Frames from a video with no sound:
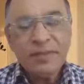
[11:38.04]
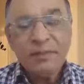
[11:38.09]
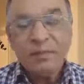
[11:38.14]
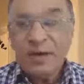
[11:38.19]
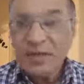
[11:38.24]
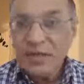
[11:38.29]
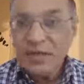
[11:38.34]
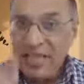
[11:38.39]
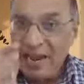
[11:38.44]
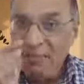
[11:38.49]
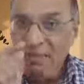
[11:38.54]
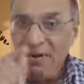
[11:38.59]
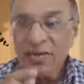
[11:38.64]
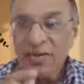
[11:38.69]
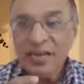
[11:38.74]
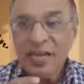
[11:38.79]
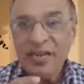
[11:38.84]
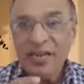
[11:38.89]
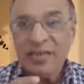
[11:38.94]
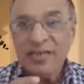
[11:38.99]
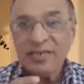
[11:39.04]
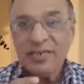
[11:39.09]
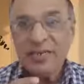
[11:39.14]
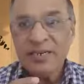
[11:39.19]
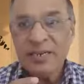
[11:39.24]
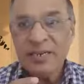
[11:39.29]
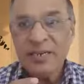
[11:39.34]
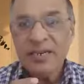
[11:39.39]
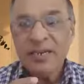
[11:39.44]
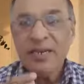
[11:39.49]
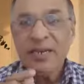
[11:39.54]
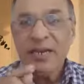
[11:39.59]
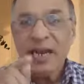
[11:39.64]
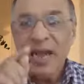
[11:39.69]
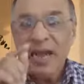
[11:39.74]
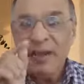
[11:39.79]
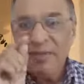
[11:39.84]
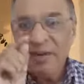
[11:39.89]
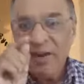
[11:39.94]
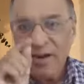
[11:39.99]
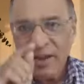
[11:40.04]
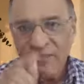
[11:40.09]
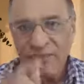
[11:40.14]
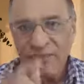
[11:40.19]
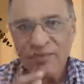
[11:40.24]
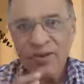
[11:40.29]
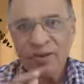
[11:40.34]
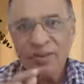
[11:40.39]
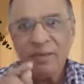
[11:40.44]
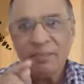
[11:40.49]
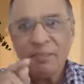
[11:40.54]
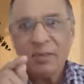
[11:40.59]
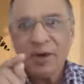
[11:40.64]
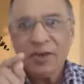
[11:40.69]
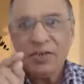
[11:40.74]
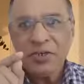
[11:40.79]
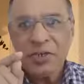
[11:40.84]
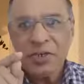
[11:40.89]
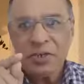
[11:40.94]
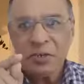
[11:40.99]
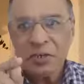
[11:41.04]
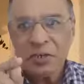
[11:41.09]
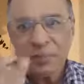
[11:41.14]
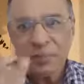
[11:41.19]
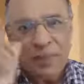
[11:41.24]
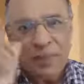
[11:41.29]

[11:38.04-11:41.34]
But simultaneously, I will refer the patient to the